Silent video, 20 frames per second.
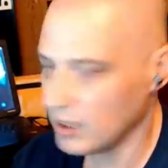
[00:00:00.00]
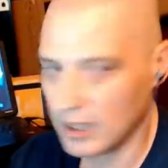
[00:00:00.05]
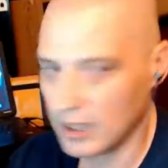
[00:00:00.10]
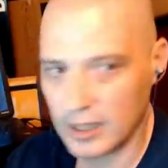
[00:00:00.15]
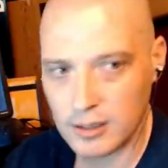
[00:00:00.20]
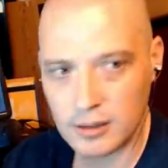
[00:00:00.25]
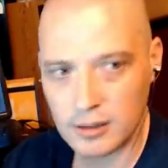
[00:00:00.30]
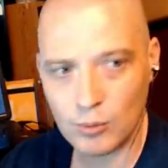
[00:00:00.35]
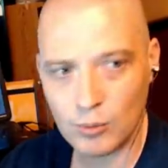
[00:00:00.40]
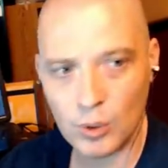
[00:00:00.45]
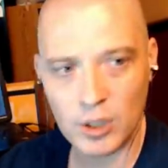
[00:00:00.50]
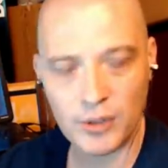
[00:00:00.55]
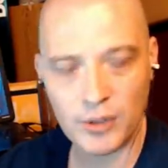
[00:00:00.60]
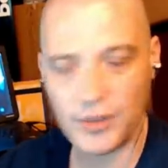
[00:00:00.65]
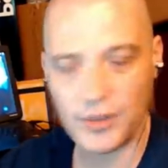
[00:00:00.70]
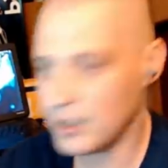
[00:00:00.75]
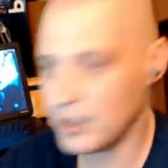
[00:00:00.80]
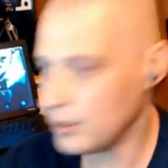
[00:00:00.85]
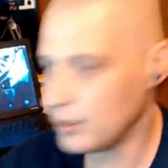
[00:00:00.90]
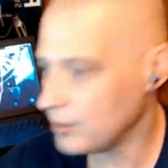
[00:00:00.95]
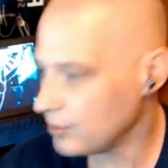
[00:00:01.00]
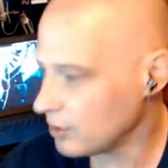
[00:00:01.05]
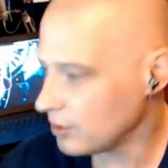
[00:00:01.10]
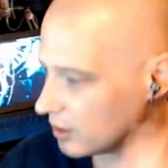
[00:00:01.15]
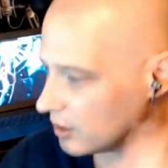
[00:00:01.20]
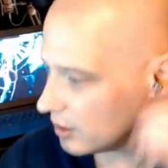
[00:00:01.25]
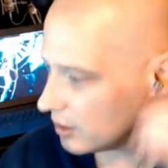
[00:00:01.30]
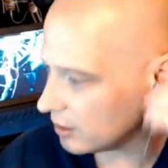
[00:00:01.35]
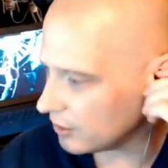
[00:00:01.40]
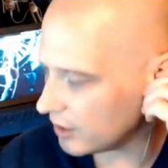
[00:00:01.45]
Well, I want to thank you,
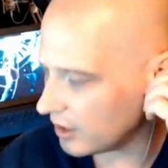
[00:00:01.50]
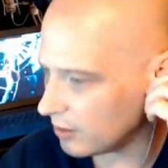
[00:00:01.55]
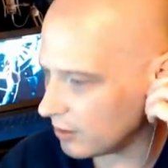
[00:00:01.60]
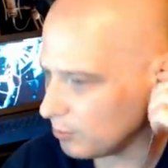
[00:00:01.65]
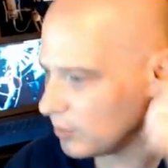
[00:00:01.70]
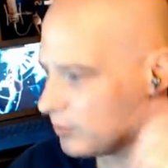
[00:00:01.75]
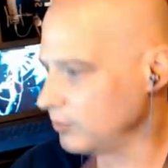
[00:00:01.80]
Serge.